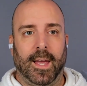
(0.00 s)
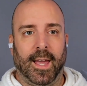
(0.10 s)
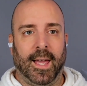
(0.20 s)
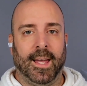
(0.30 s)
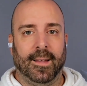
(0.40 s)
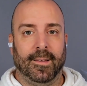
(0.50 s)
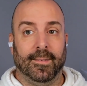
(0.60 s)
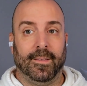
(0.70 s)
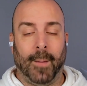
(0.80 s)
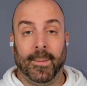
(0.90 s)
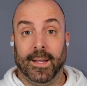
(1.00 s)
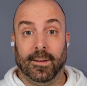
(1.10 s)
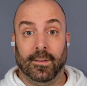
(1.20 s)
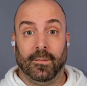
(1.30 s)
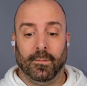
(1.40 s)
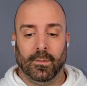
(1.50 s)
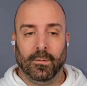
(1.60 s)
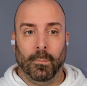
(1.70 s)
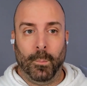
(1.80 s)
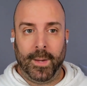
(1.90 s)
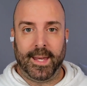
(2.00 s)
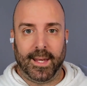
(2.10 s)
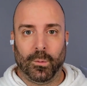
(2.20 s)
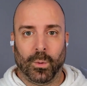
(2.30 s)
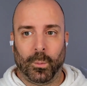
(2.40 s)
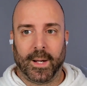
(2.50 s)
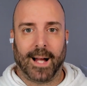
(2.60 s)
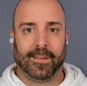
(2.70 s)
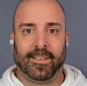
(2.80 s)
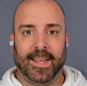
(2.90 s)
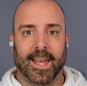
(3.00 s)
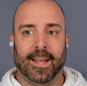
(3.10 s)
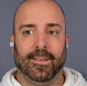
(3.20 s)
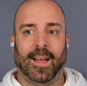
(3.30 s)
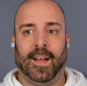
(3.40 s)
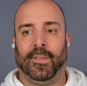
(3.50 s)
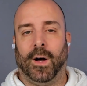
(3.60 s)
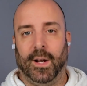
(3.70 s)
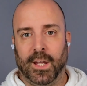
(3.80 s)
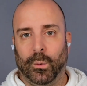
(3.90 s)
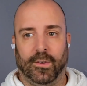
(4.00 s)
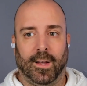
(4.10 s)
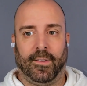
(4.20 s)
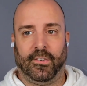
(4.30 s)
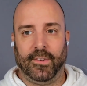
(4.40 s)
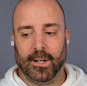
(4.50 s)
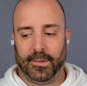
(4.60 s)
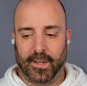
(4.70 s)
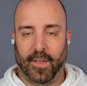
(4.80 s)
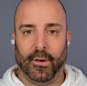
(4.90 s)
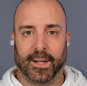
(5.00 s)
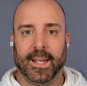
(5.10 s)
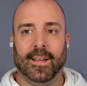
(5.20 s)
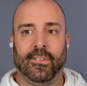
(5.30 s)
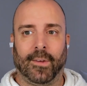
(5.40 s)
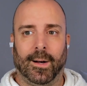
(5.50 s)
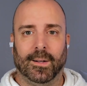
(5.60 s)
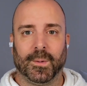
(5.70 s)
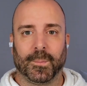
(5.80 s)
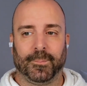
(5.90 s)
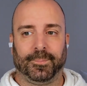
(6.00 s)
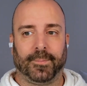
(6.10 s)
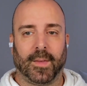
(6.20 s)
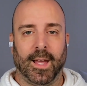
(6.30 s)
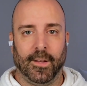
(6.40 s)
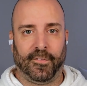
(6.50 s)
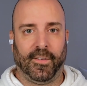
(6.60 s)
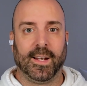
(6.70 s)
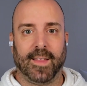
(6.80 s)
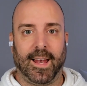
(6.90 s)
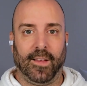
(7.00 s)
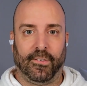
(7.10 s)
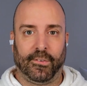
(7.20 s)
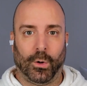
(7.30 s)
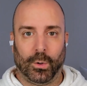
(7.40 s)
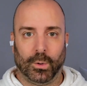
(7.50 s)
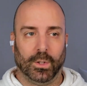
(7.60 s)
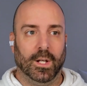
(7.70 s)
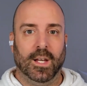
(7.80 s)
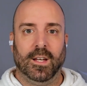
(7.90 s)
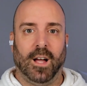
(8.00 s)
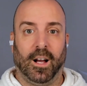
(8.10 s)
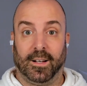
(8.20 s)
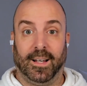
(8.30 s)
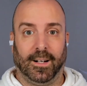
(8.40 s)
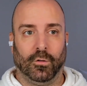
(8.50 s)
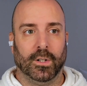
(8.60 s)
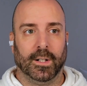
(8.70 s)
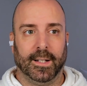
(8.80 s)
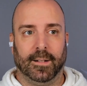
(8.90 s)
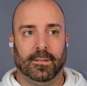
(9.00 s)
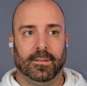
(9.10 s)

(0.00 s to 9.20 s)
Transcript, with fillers: And I mean, me, when we got to the end, I thought he was going to steal another kid's song. And it's funny that he stole a, like a really